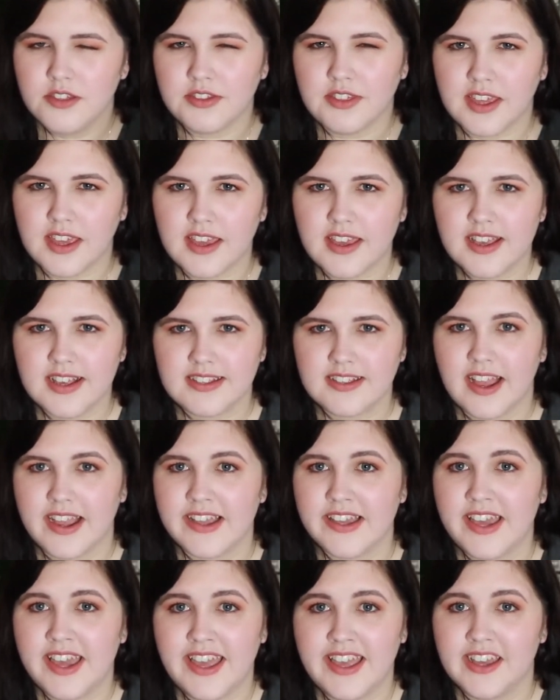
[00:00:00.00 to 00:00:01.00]
thing, is I
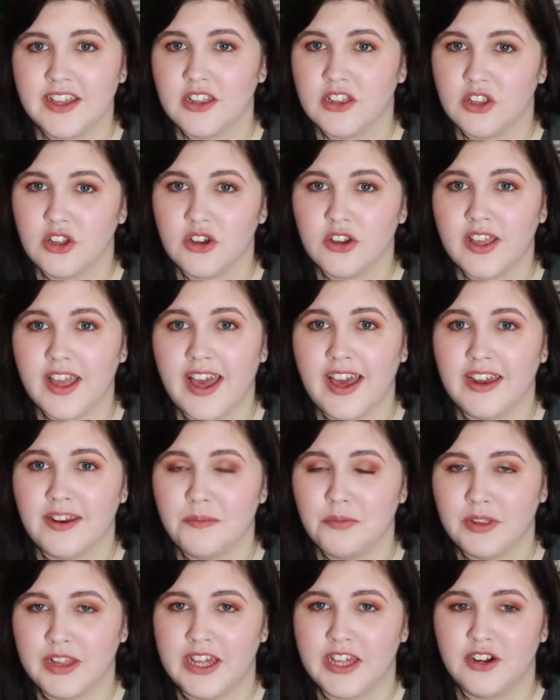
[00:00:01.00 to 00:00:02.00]
can't look at a
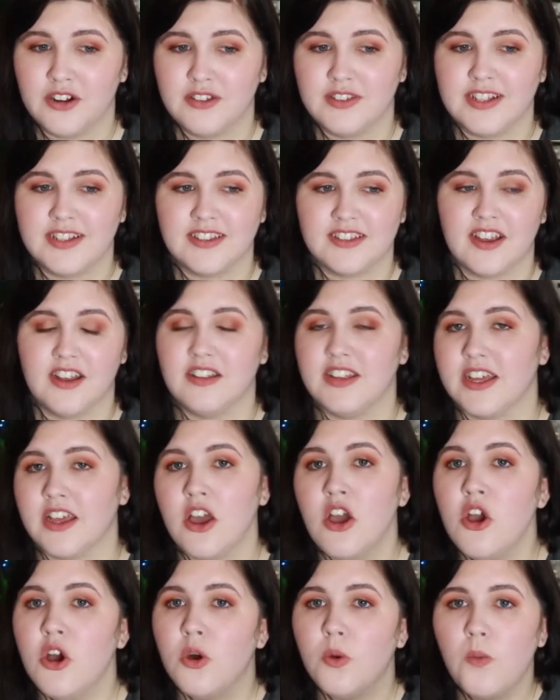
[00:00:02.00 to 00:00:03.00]
planner that's got like
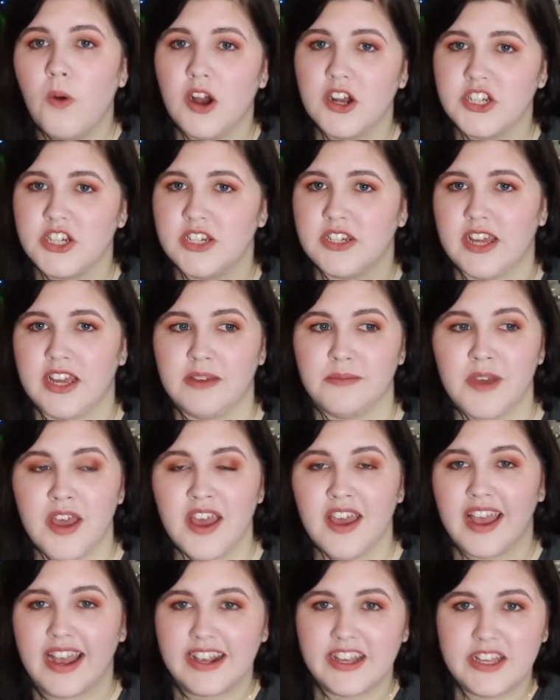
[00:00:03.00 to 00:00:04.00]
washi tape
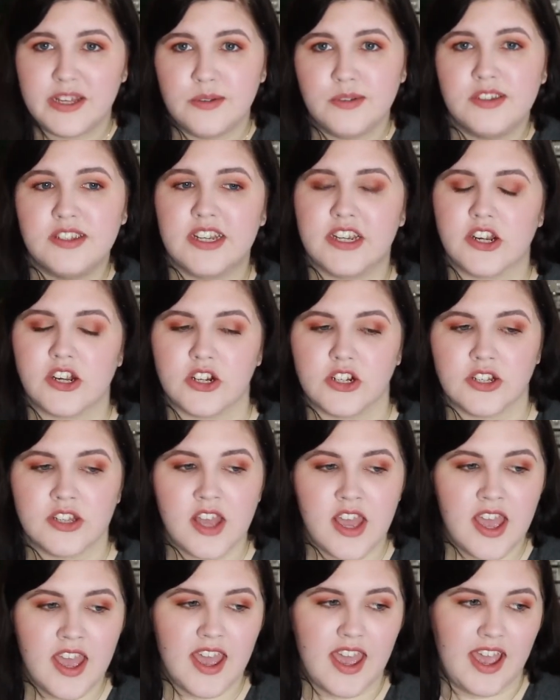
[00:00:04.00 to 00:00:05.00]
and cute stickers
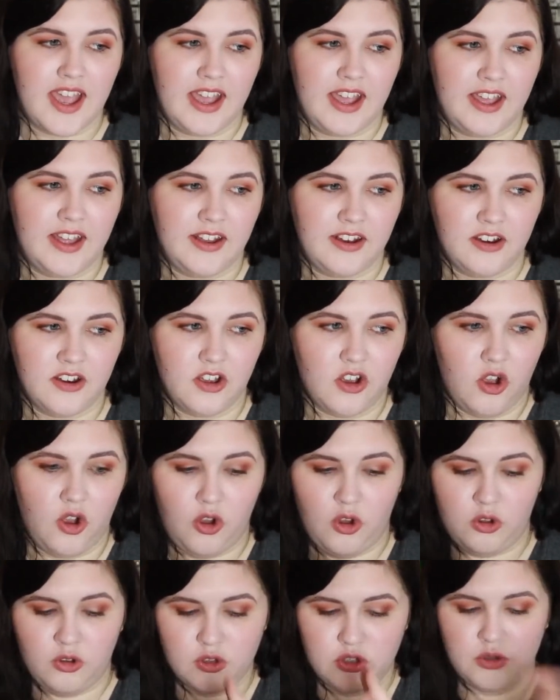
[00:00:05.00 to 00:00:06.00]
and
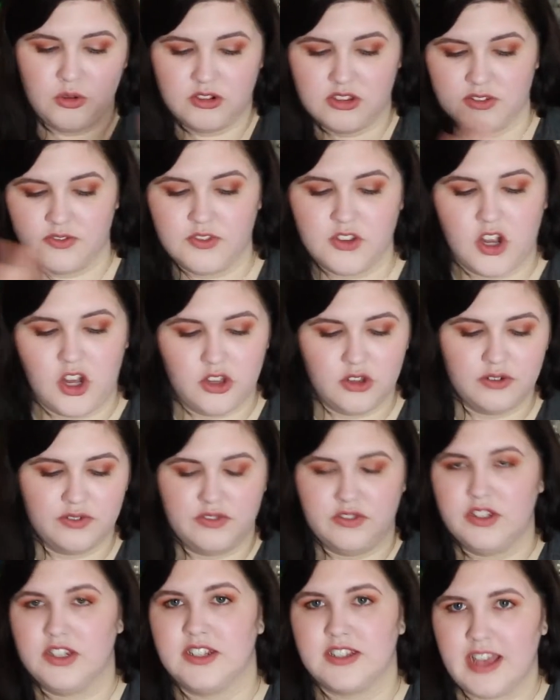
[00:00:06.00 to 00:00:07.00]
all sorts of
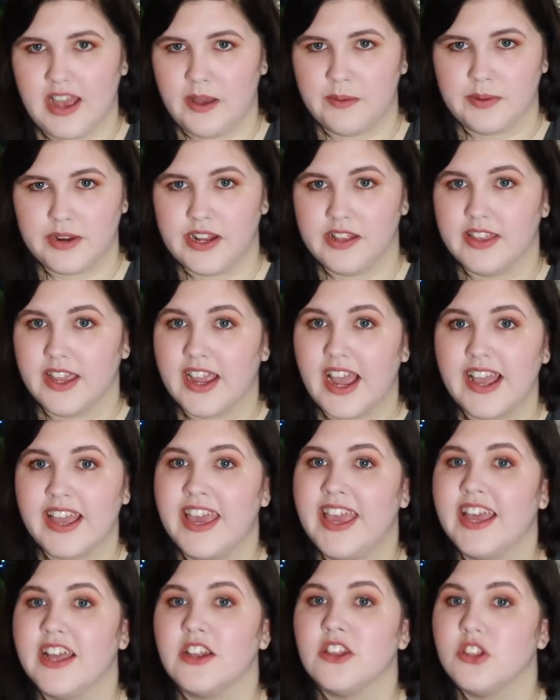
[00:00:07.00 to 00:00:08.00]
colorfulness happening. Like, I
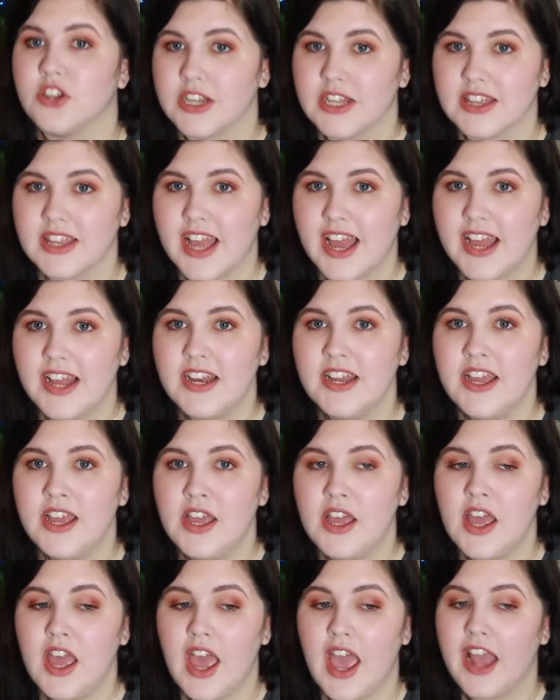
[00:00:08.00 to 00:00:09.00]
can't look at that
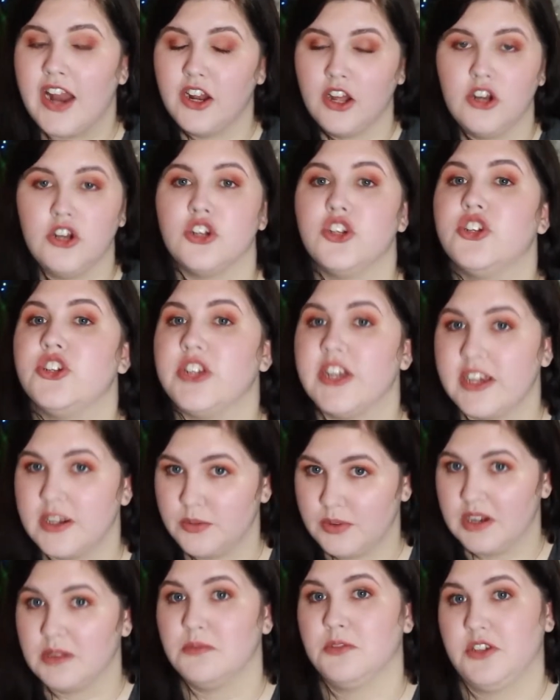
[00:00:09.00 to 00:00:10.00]
and understand
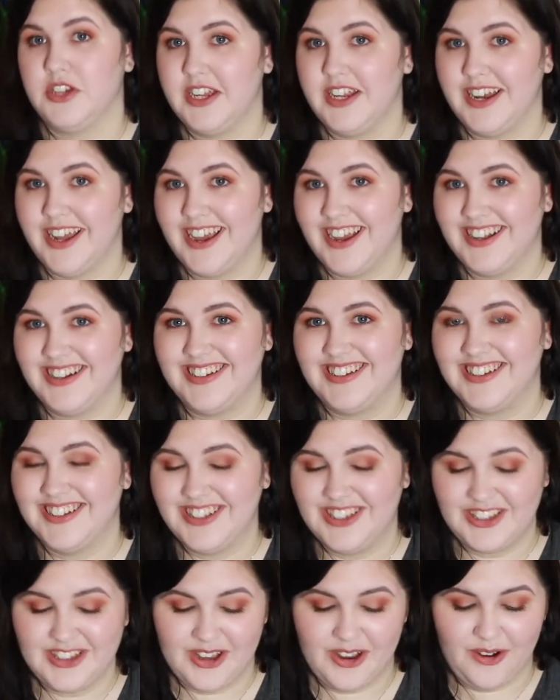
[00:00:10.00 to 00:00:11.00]
what I'm looking at.
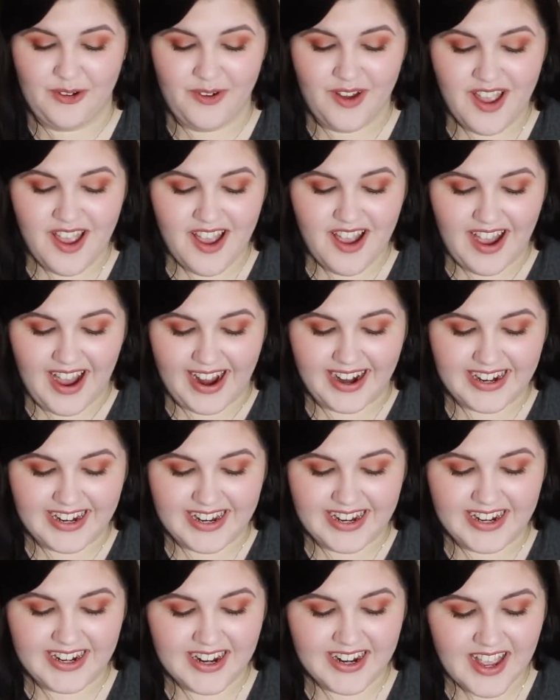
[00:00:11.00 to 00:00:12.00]
So I
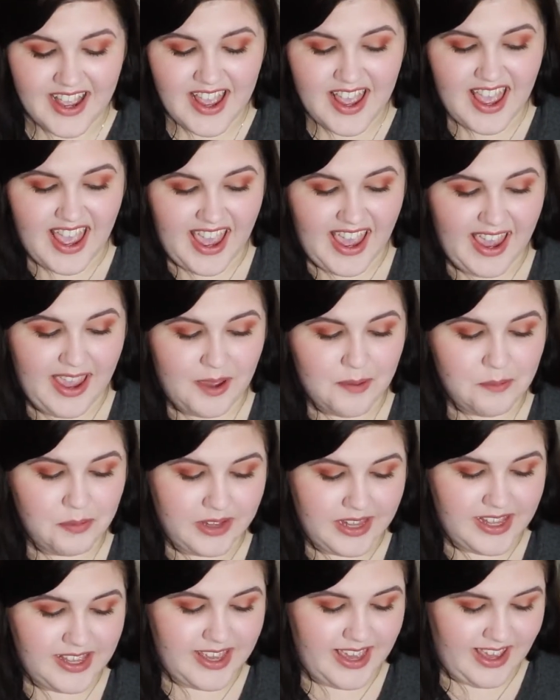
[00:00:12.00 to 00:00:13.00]
need a
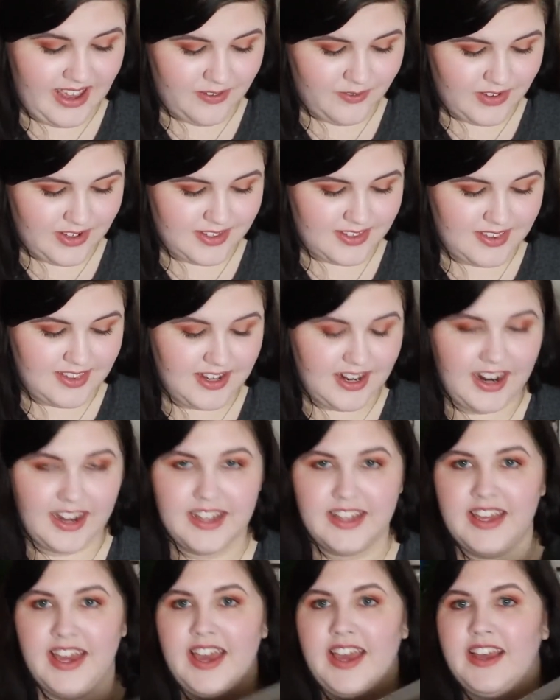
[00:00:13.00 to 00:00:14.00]
blank canvas that I
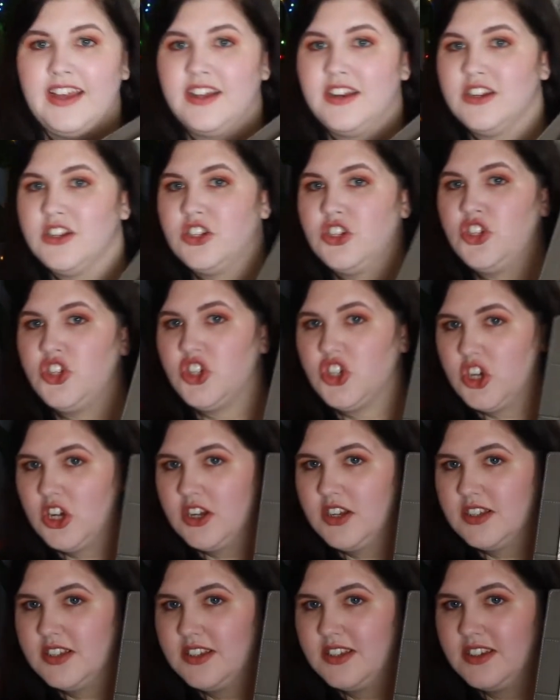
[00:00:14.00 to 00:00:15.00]
can
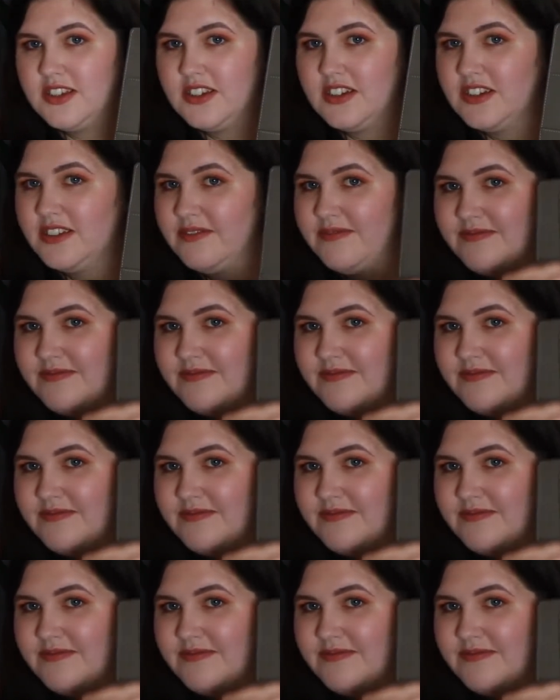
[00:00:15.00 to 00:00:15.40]
just